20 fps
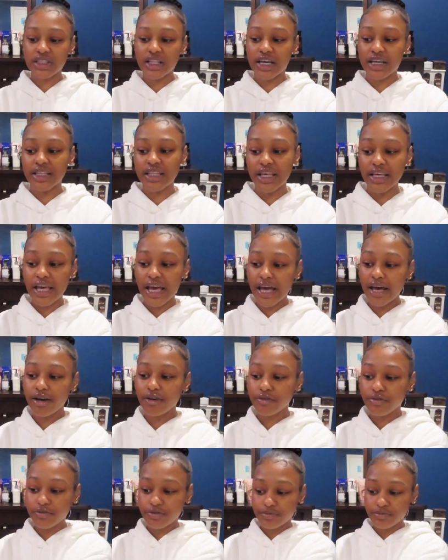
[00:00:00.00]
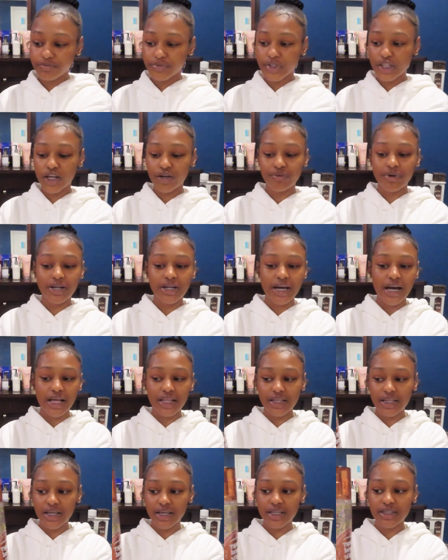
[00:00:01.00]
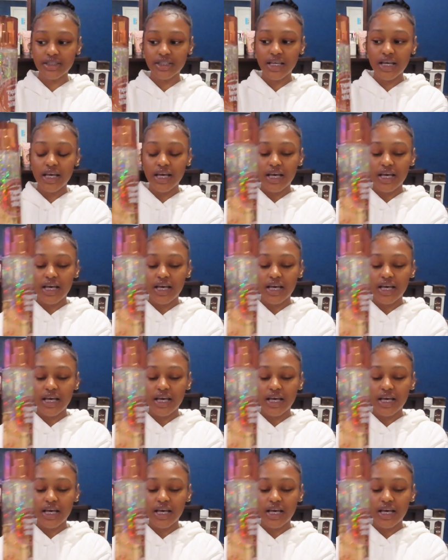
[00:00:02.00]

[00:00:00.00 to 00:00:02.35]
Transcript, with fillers: Like, they have, around the holidays,